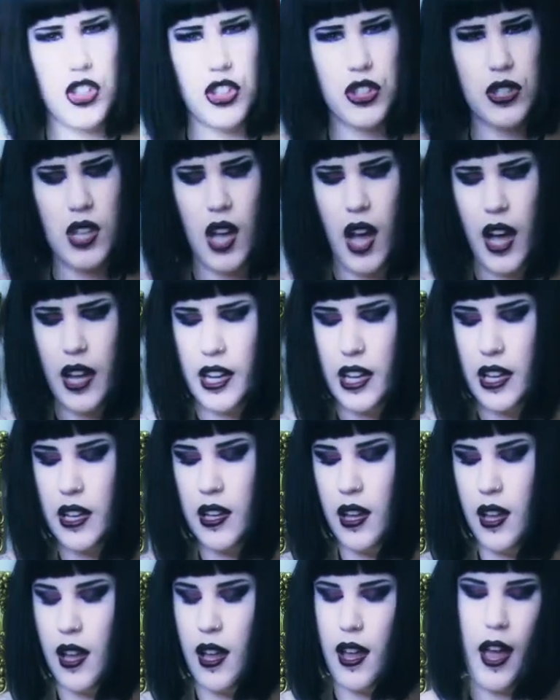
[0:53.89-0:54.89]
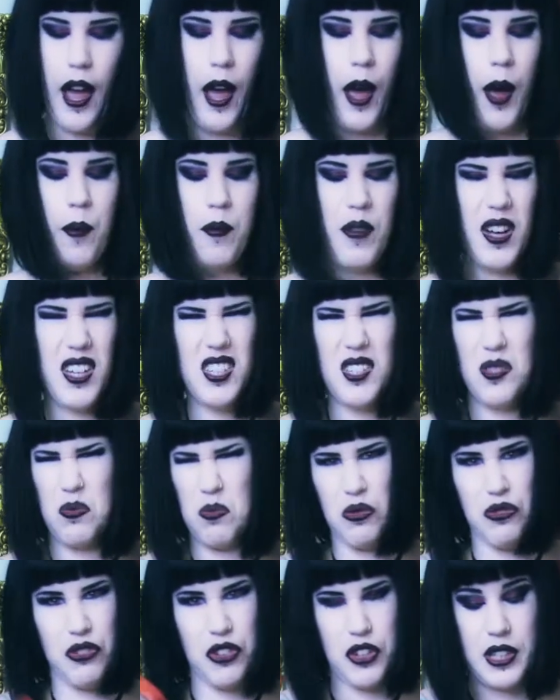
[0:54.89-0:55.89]
use honey. Um, I just
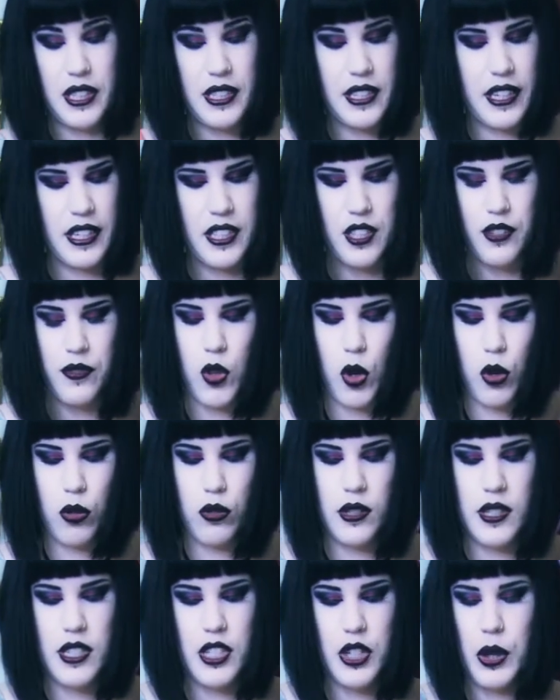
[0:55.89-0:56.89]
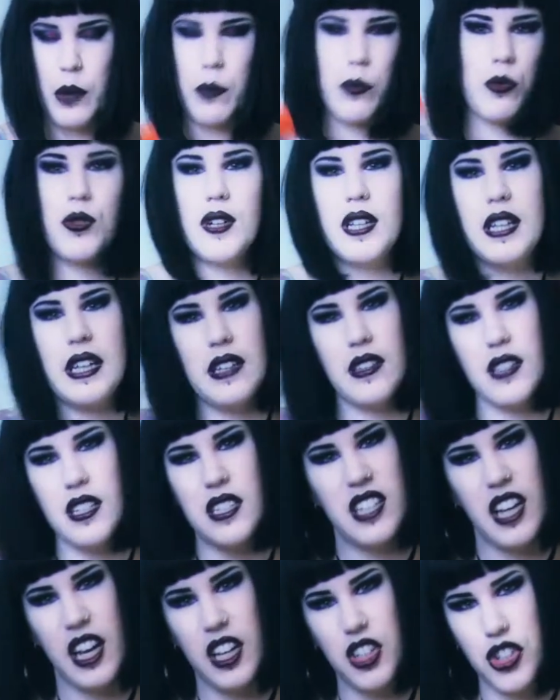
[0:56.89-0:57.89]
prefer the taste of golden syrup. Really, the
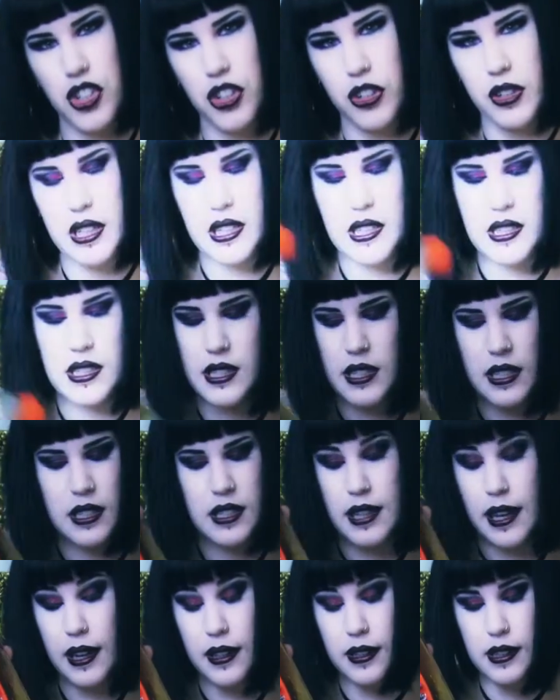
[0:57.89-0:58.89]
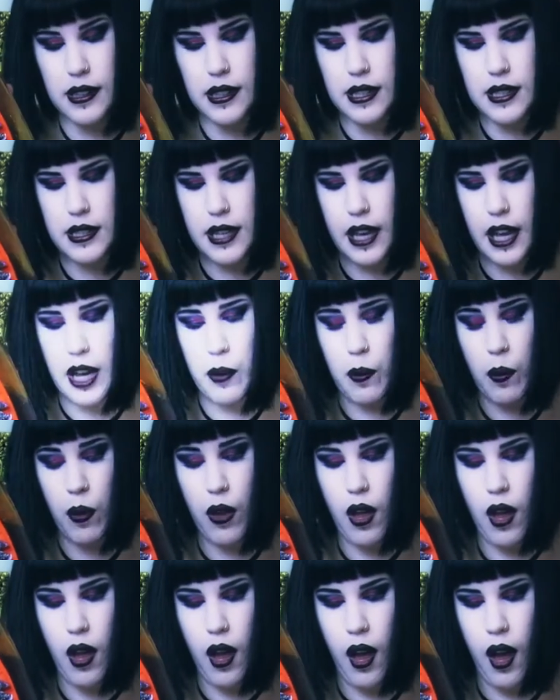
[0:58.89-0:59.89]
texture is exactly the same.
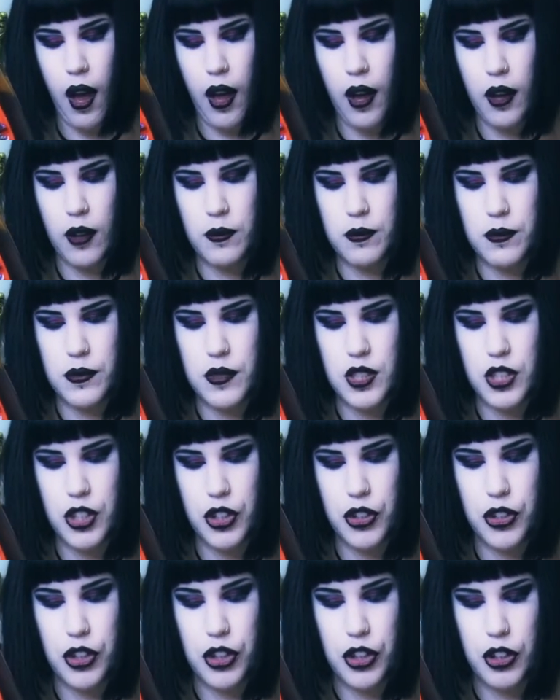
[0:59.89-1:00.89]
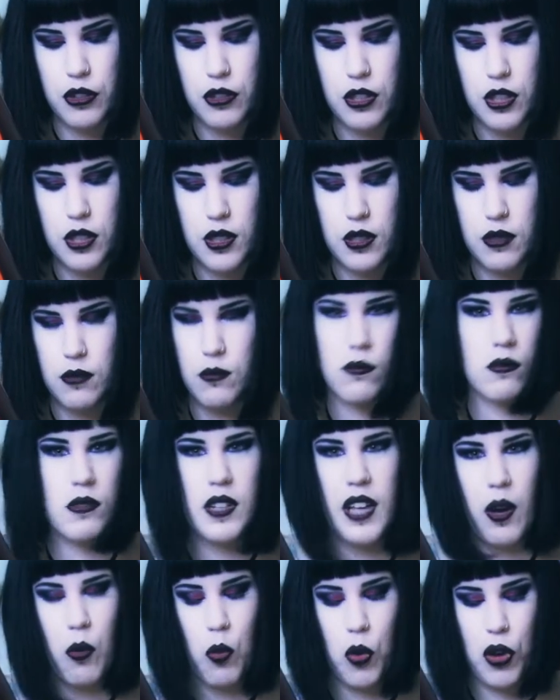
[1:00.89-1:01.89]
Um, so, you know, just
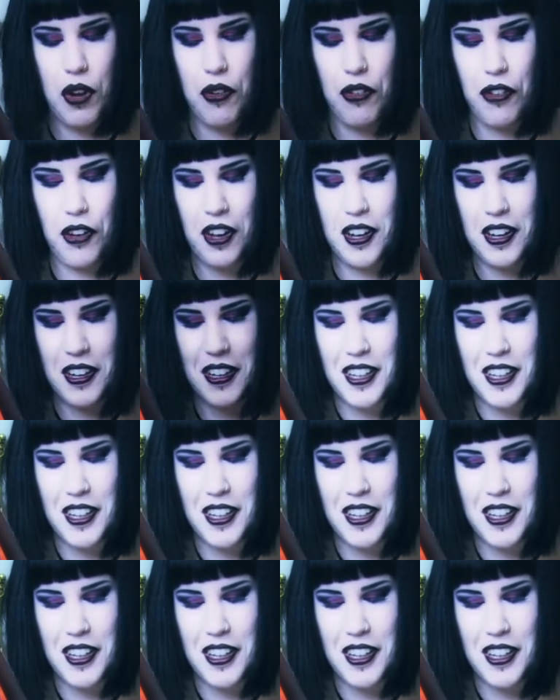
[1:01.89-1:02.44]
get whatever